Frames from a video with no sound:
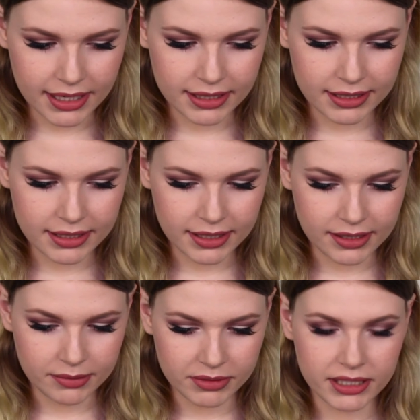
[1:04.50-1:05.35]
and
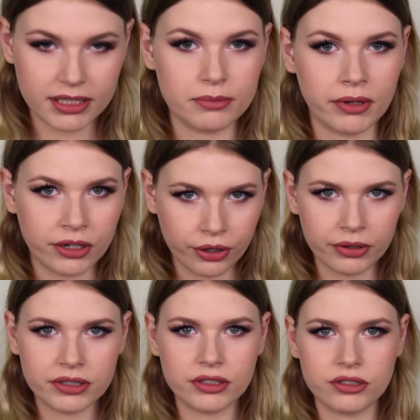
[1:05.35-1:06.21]
this is my
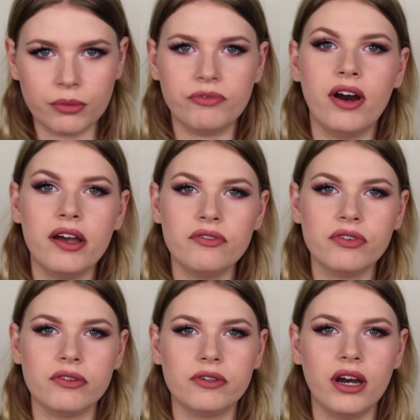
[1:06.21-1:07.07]
current top 5.
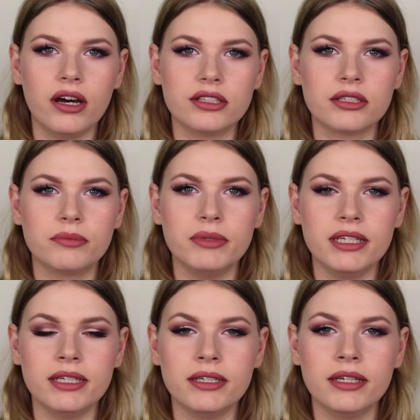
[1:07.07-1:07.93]
If you ask
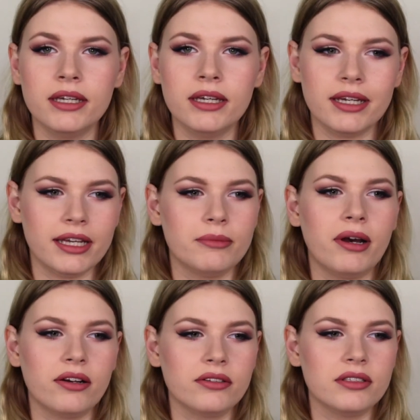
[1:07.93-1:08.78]
me in
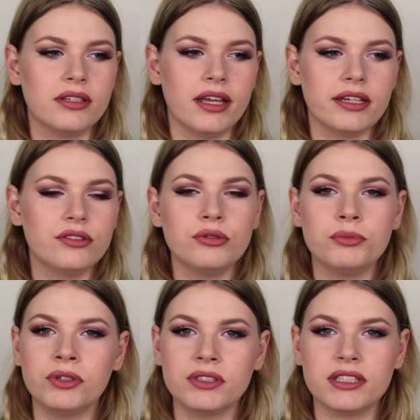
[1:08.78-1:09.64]
about like 2
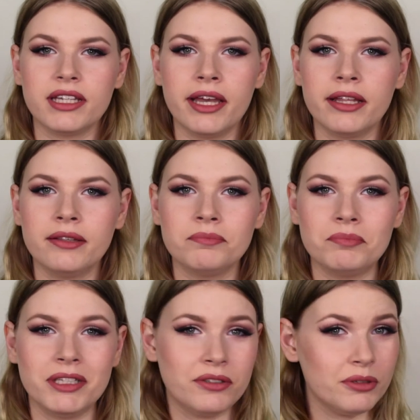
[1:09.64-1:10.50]
months again,
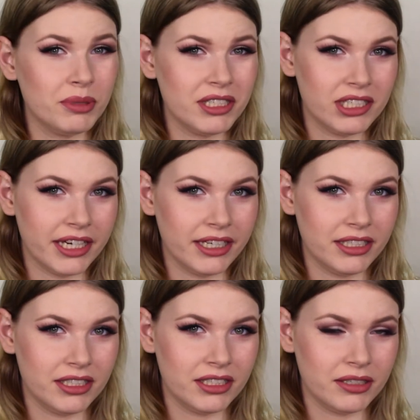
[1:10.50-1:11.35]
it could be
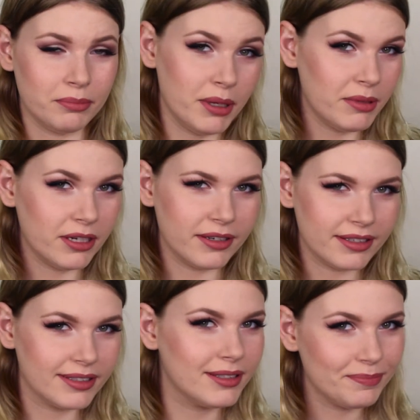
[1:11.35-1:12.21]
changed, maybe
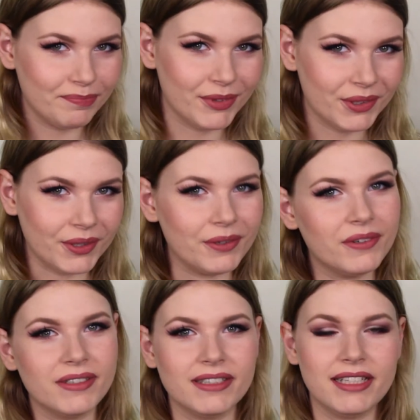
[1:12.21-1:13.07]
not, you
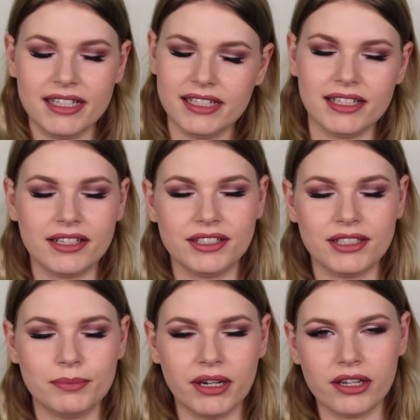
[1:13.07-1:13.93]
know. These are
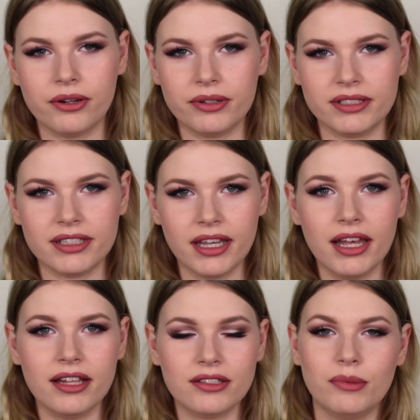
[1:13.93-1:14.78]
just my current
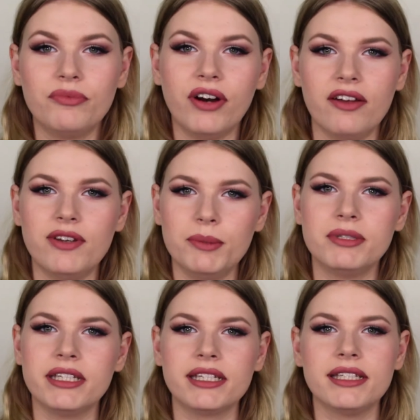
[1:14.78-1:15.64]
top 5
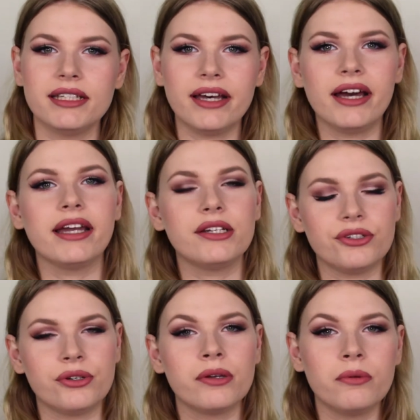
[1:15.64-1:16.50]
lipsticks that I
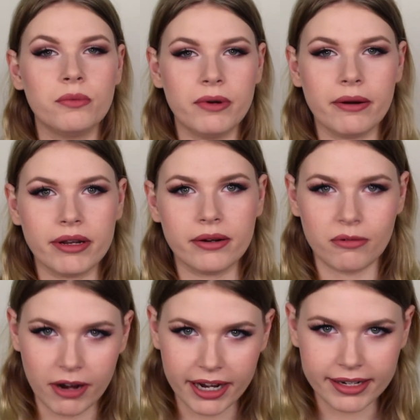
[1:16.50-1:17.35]
enjoy wearing
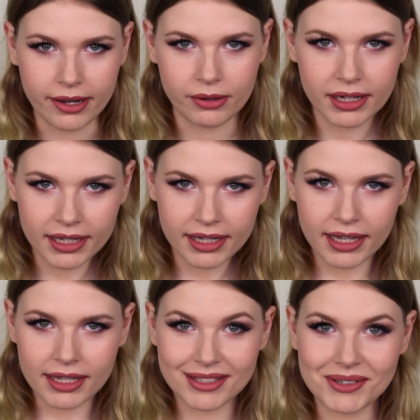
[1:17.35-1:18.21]
right now.
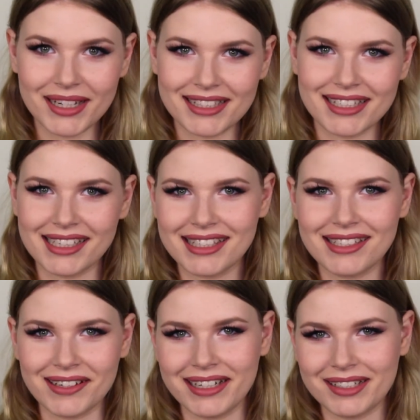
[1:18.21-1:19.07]
So let's get
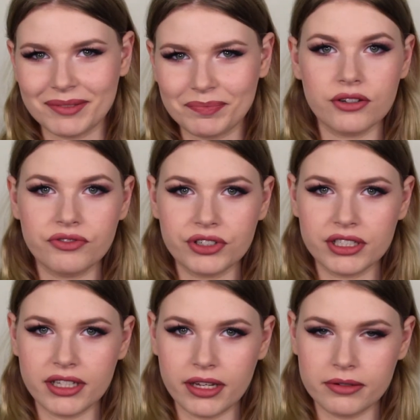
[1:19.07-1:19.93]
started. So
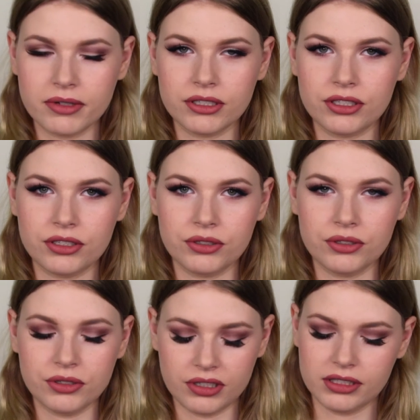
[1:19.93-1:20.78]
first I want
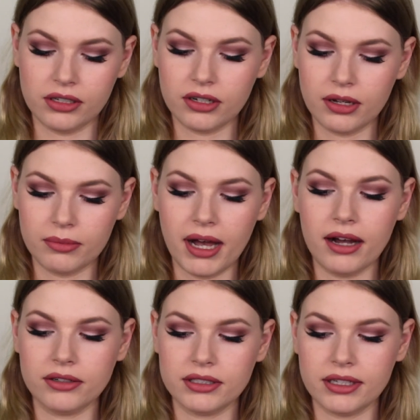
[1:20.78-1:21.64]
to talk
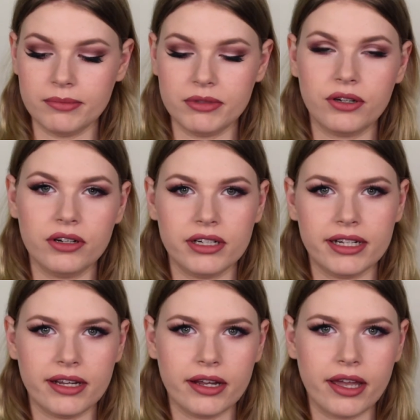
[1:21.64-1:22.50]
about the color
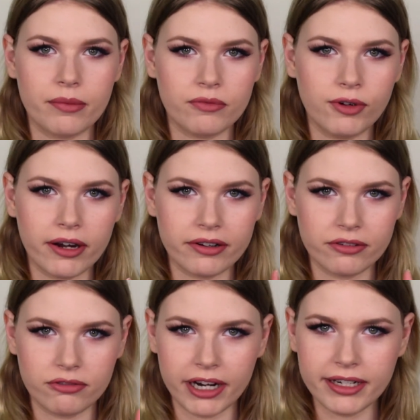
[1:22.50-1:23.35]
that I am
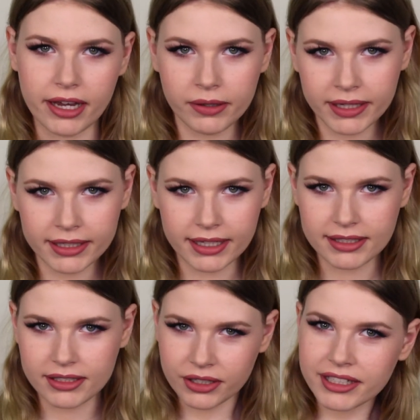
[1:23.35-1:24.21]
wearing right now, and
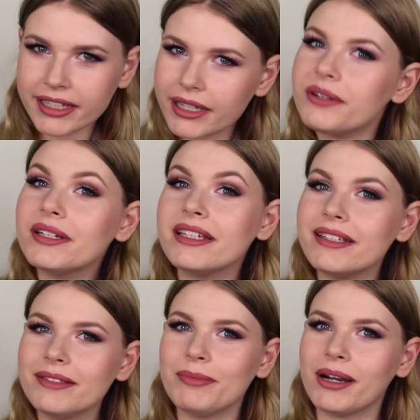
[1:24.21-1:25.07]
that's not included
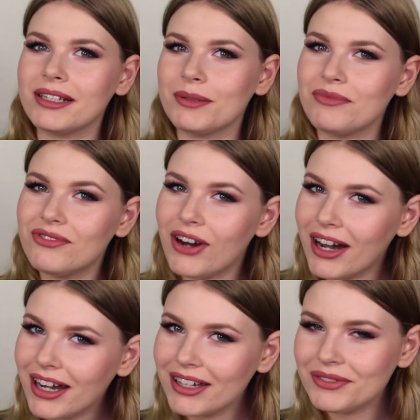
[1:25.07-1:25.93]
in my top
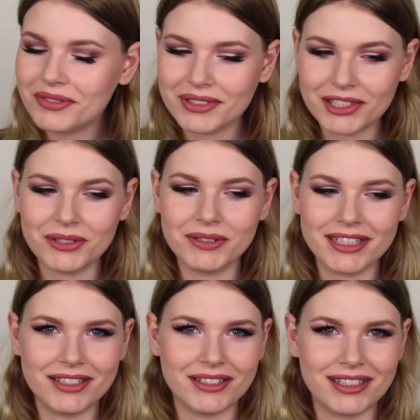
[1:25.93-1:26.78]
5, so
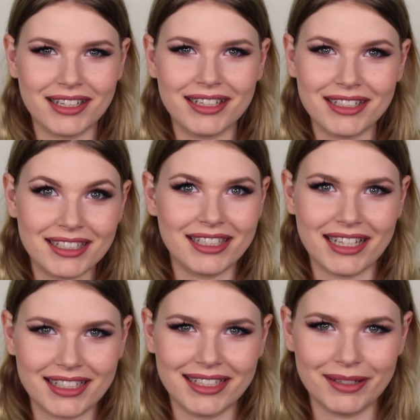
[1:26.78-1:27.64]
it's just like the
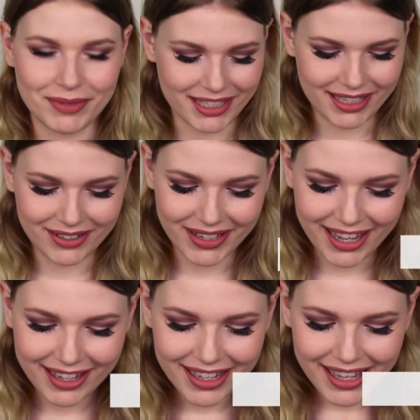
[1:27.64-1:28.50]
6th lipstick,
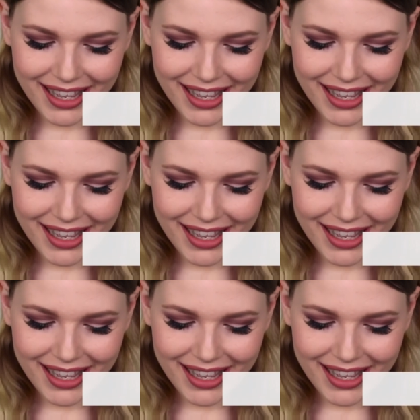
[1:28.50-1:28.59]
okay?